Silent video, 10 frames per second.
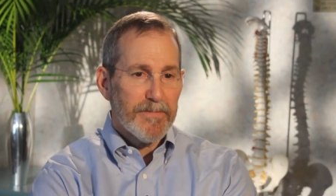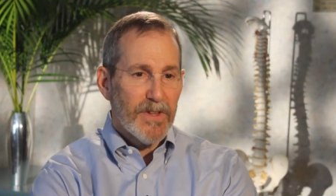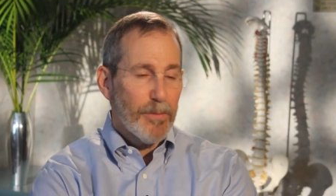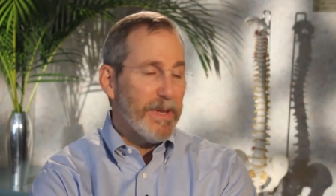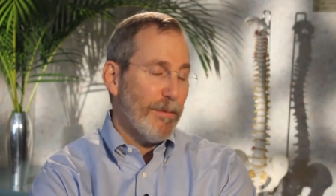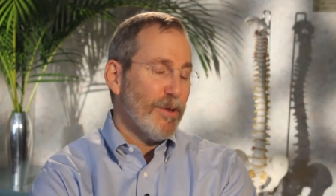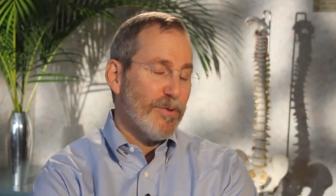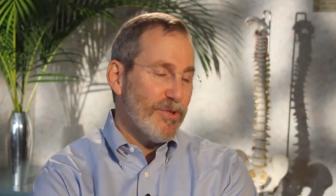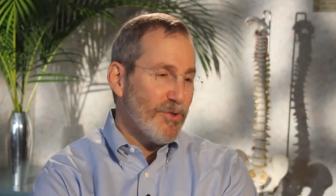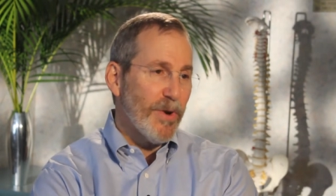They'll be able
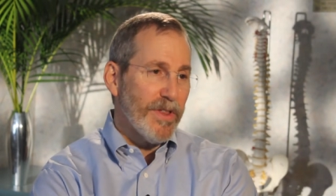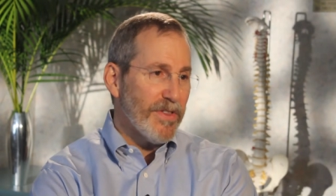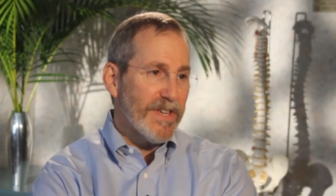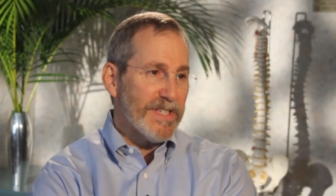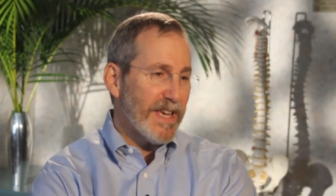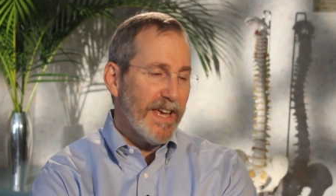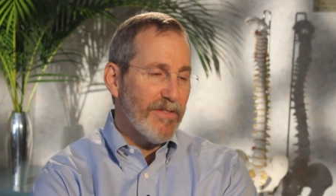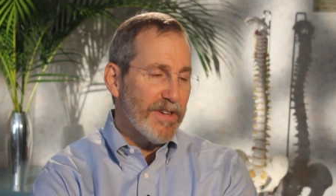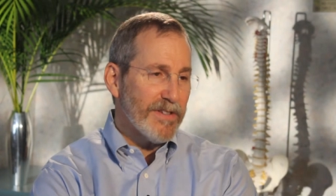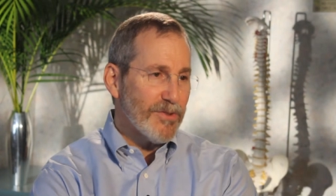to enjoy the things they
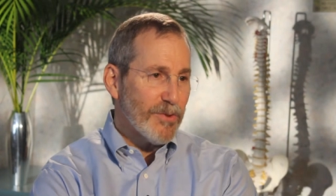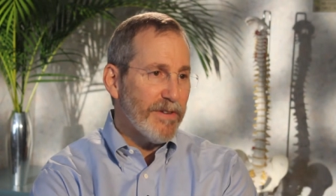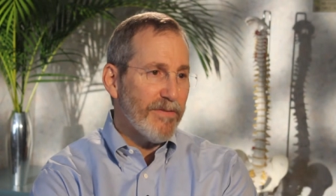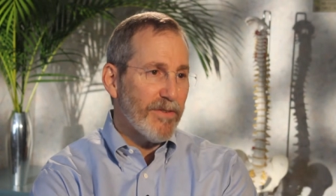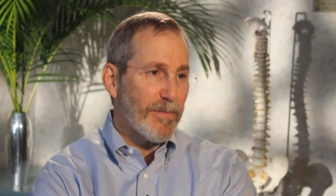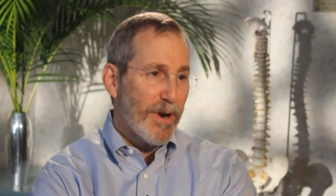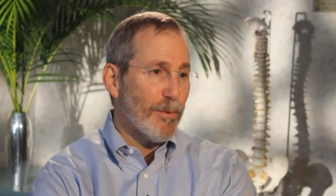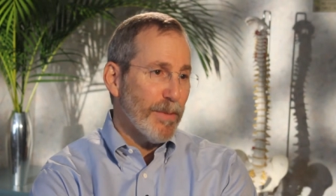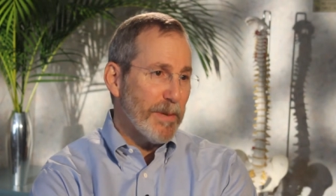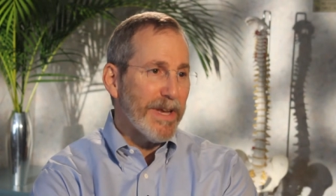haven't enjoyed for
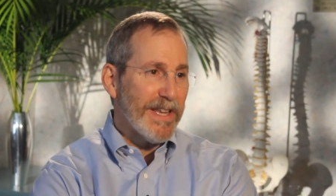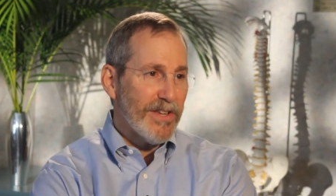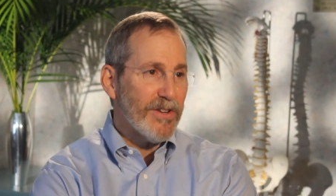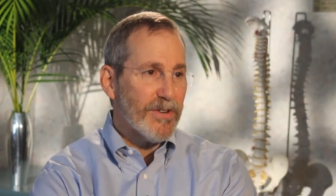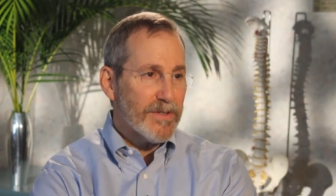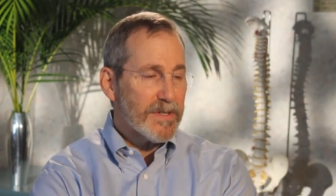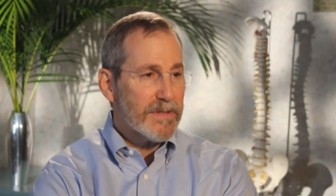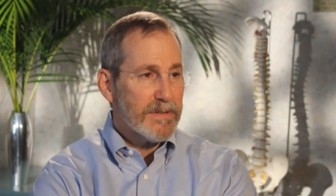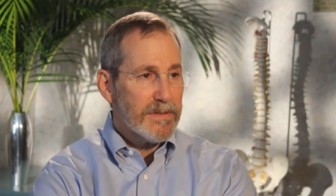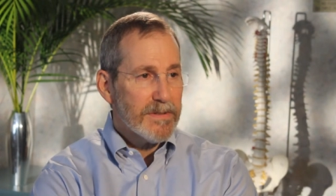probably many years.